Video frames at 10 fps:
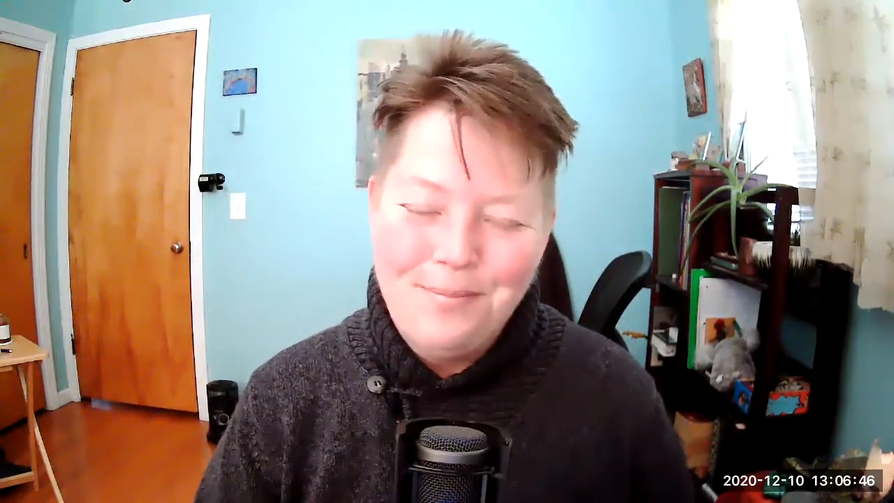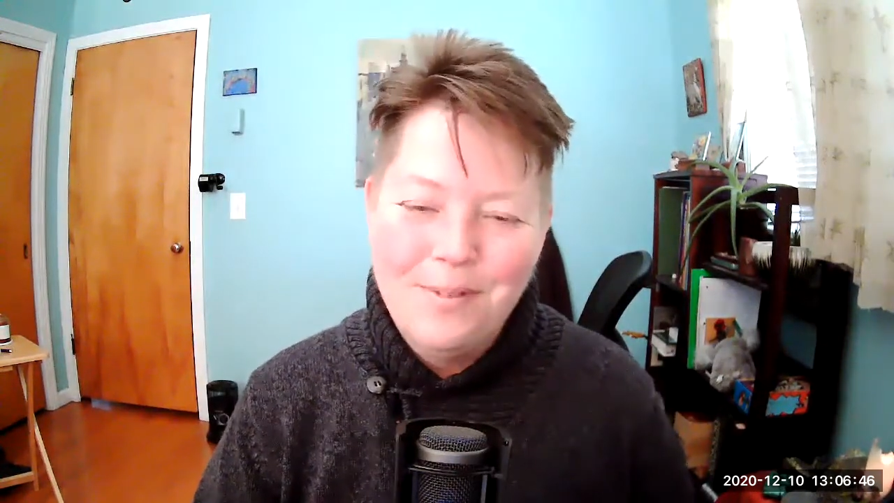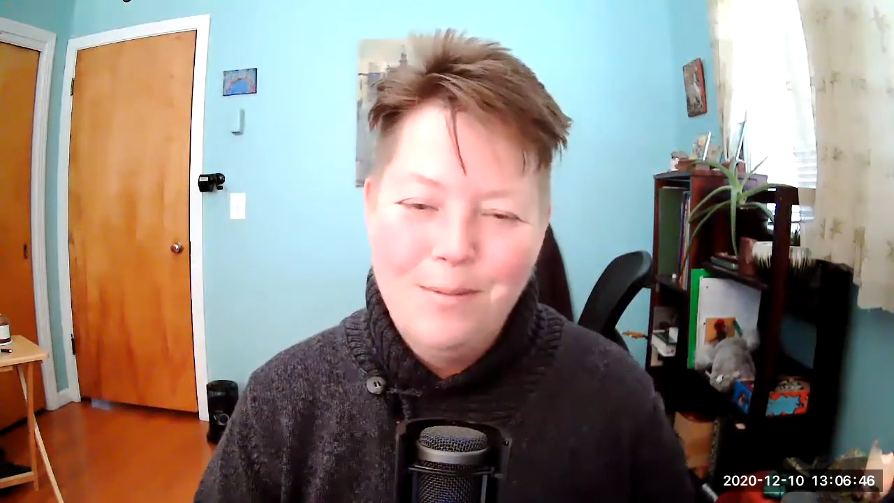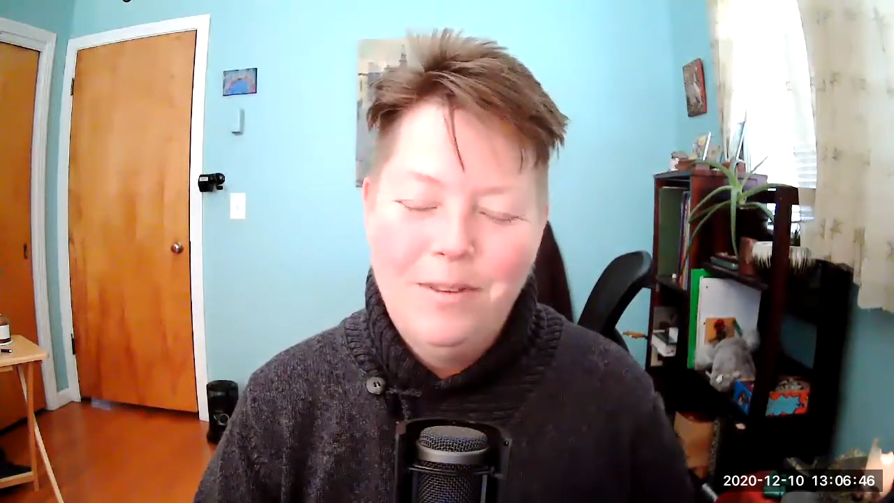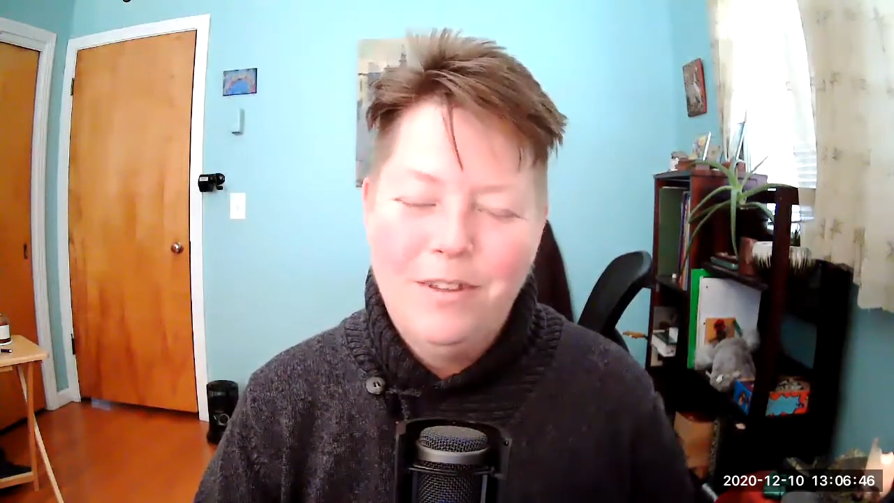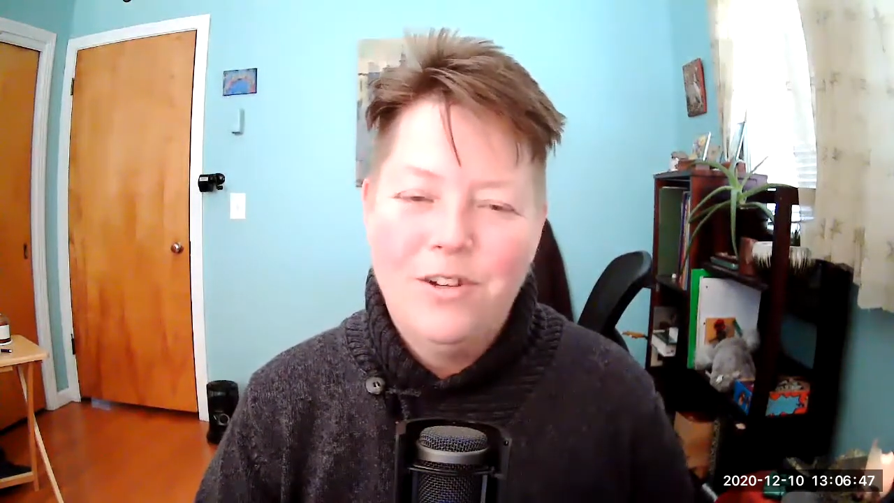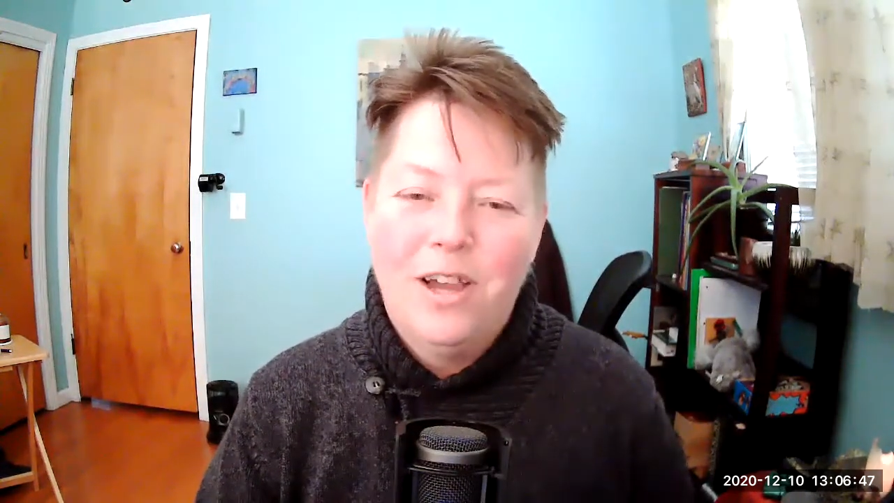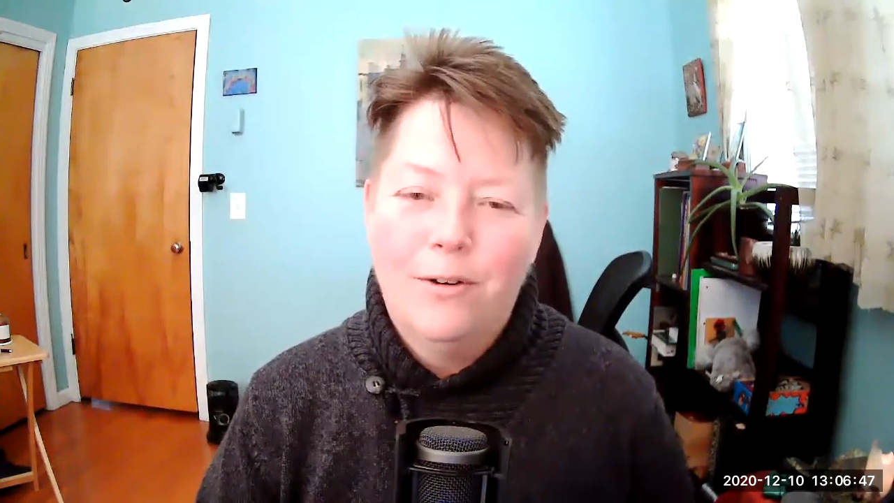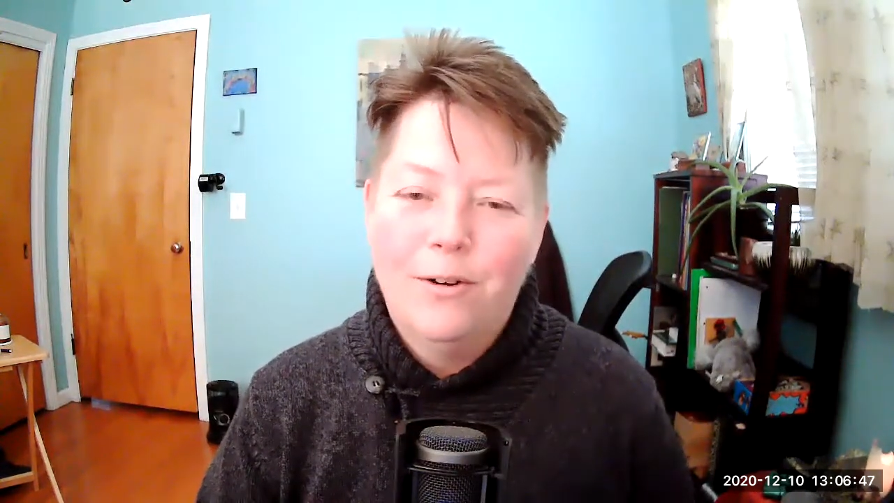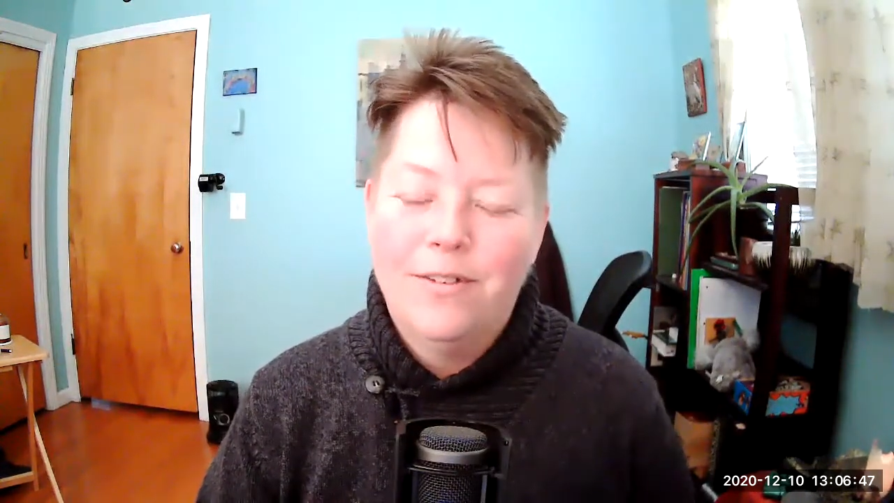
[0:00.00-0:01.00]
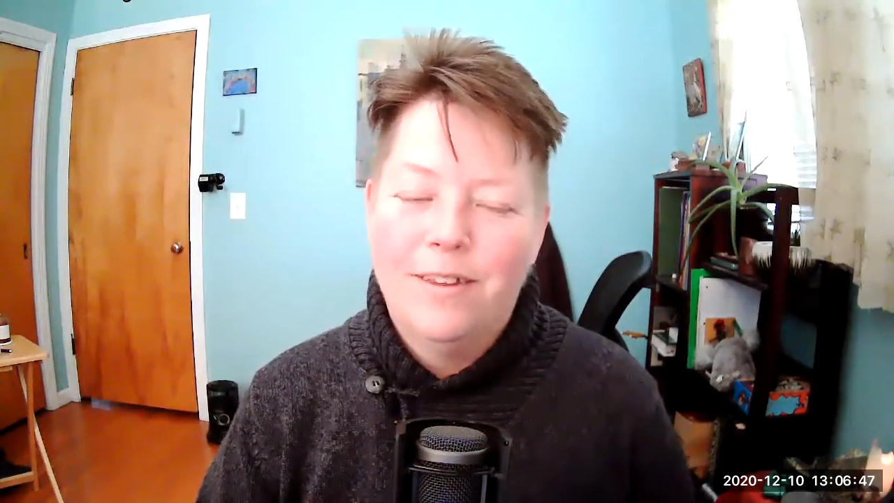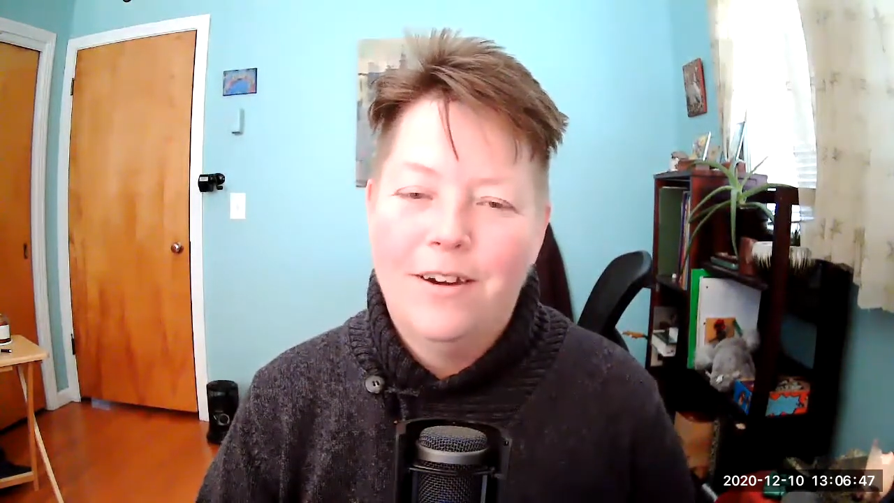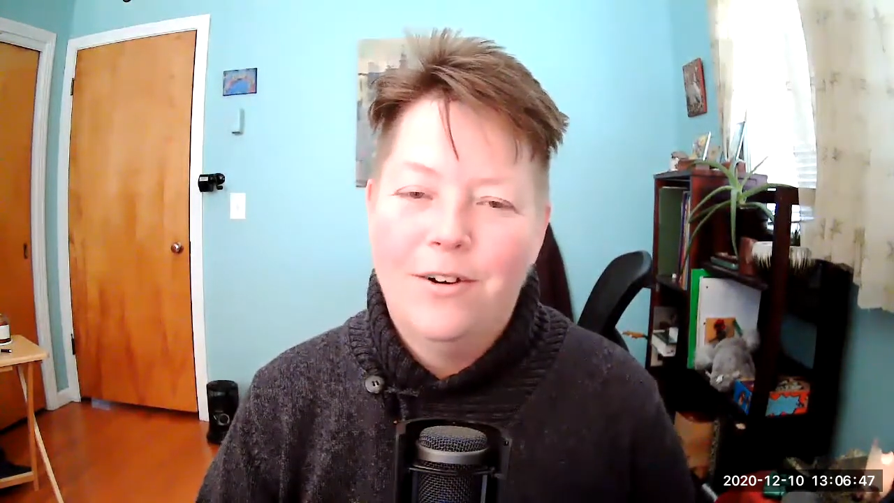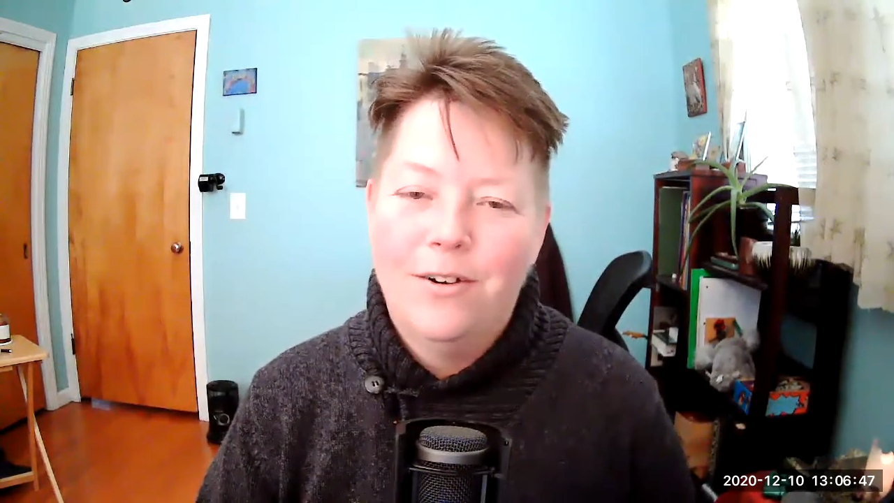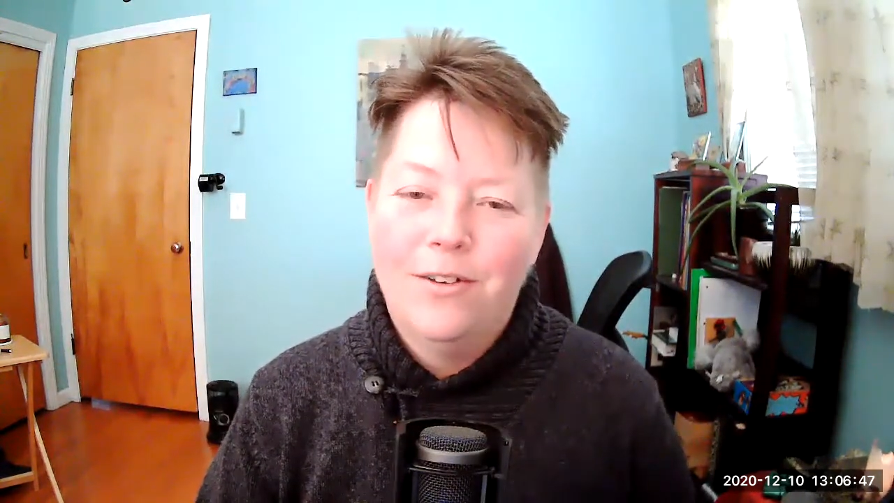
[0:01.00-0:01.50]
With the chakra
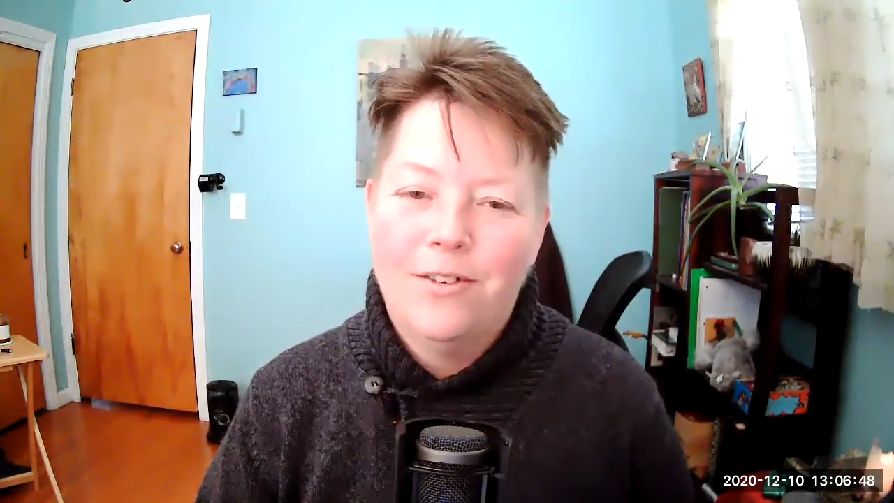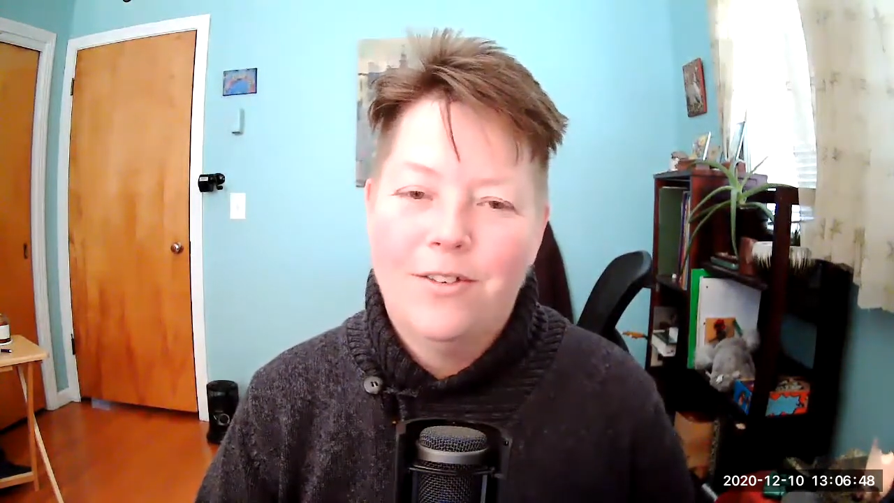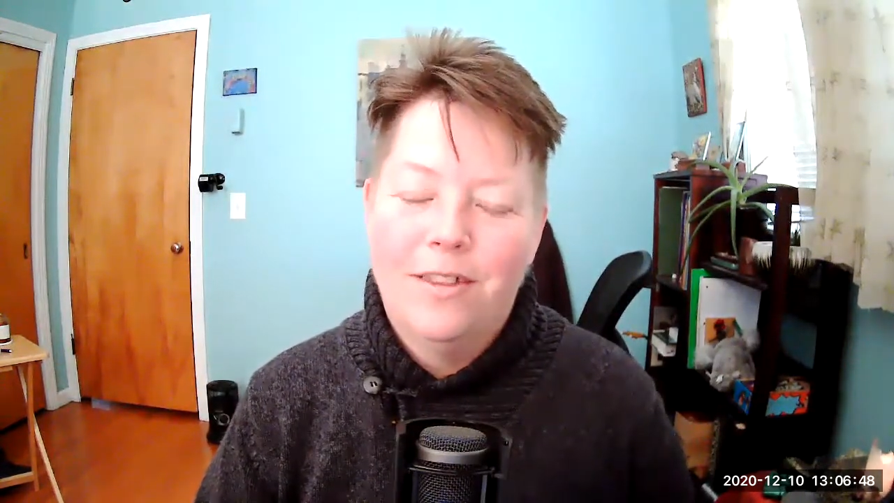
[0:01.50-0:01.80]
centers,